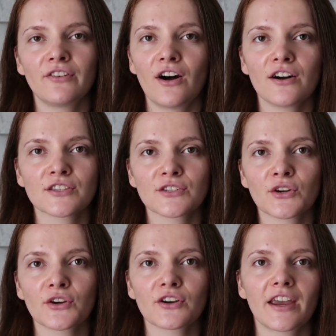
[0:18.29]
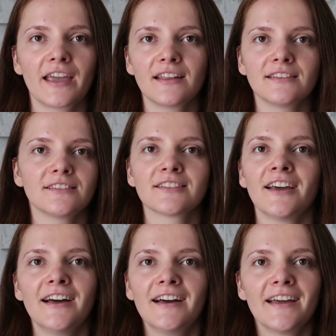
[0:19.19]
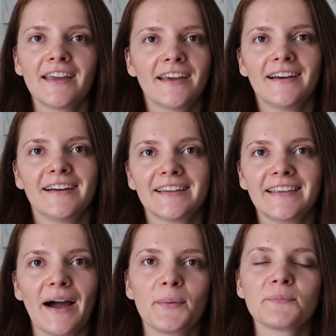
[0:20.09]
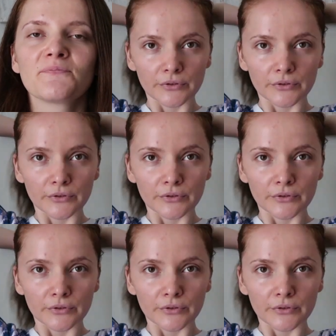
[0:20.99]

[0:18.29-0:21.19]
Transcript: faster, and yeah.